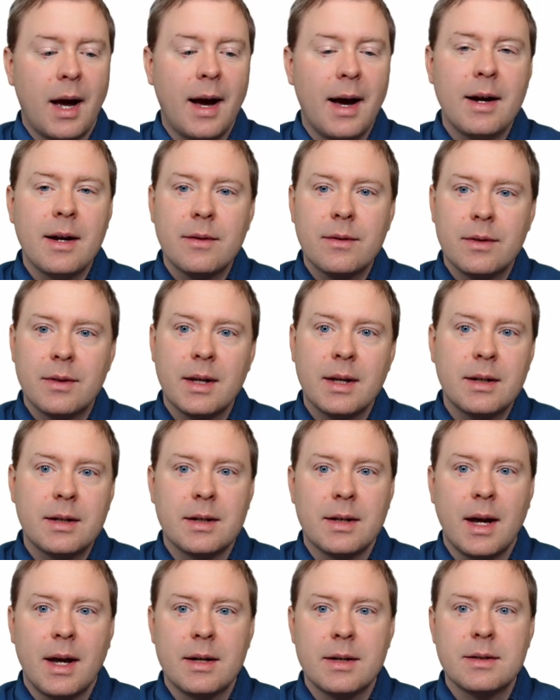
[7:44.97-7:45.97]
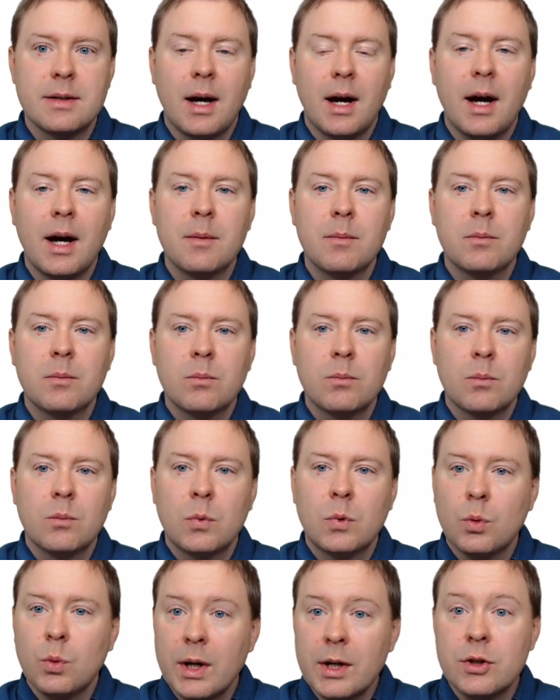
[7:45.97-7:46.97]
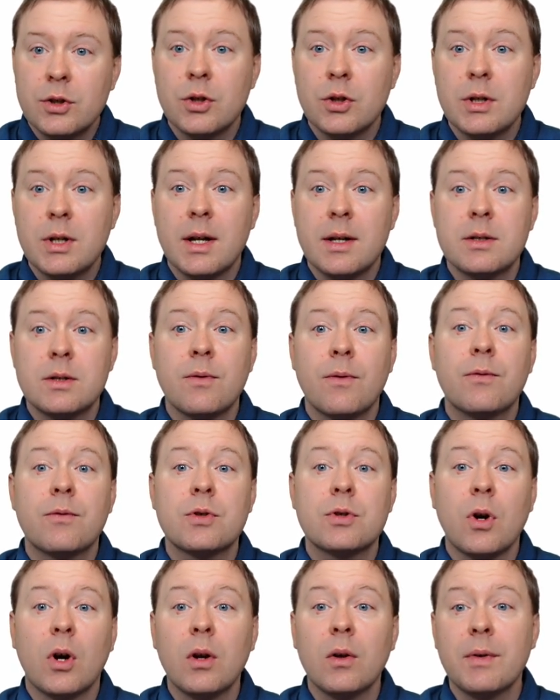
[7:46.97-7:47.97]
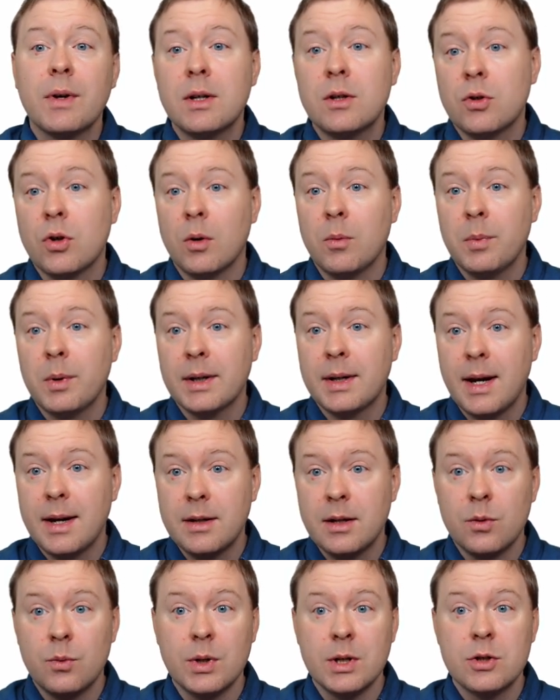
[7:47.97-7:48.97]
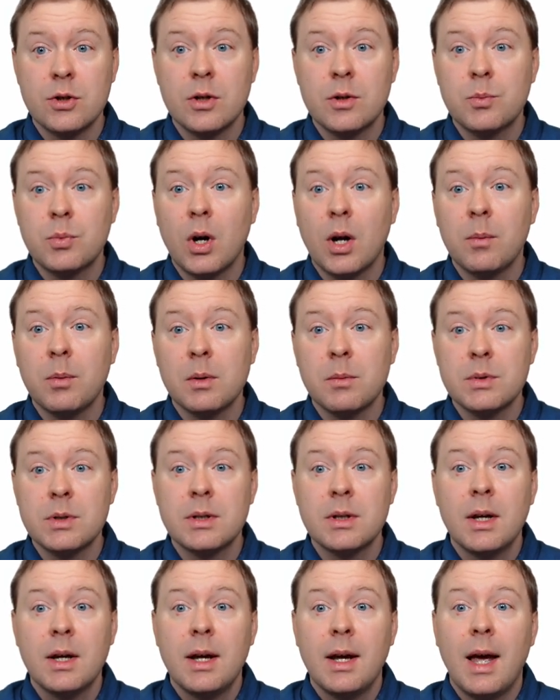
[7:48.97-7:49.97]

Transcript: I think that I'm quite good at solving complicated research problems